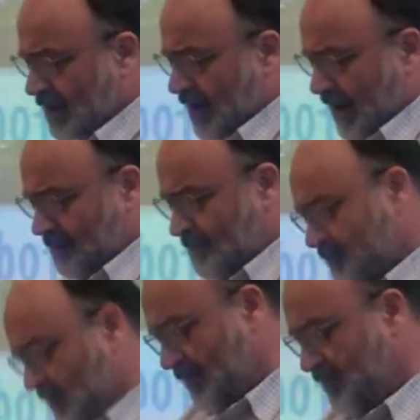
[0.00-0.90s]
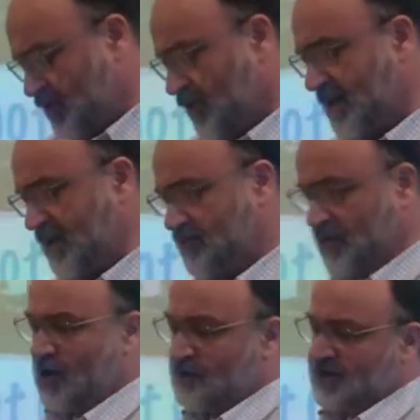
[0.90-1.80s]
After talking to a
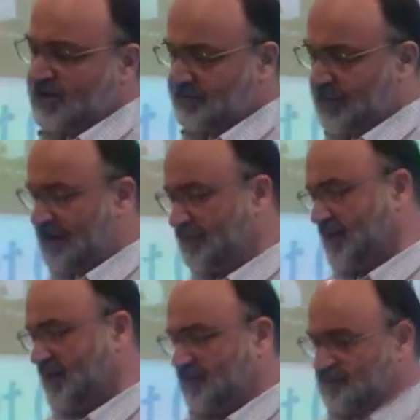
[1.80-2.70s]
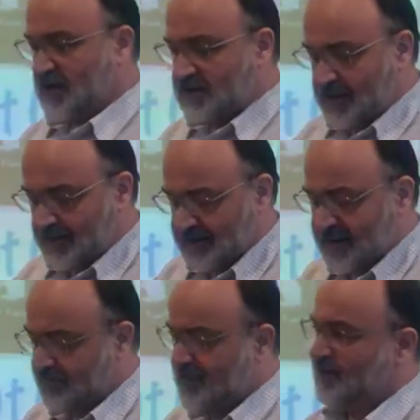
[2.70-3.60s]
whole bunch of people, most people
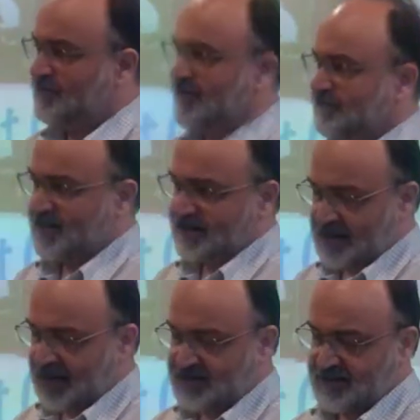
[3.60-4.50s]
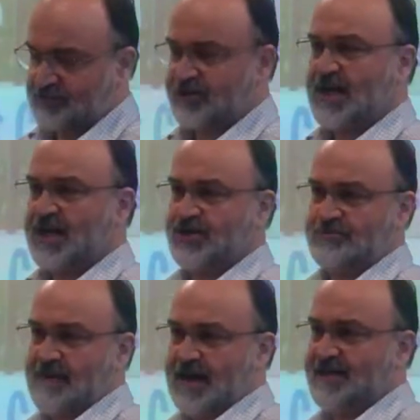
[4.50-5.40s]
said, well, the sensor
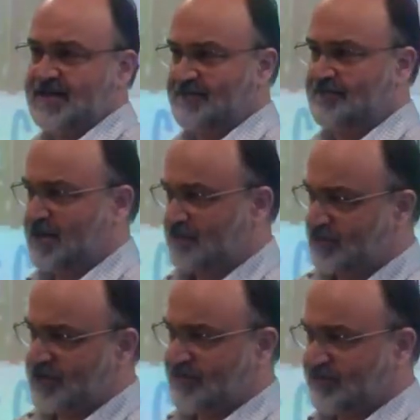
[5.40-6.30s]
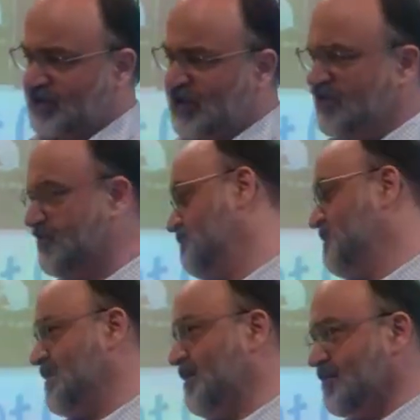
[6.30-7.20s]
protection mechanism that you put in for children,
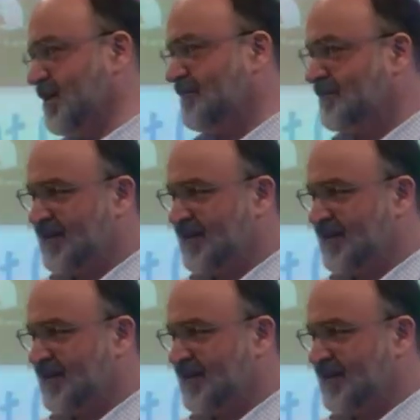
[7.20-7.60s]
we don't want it.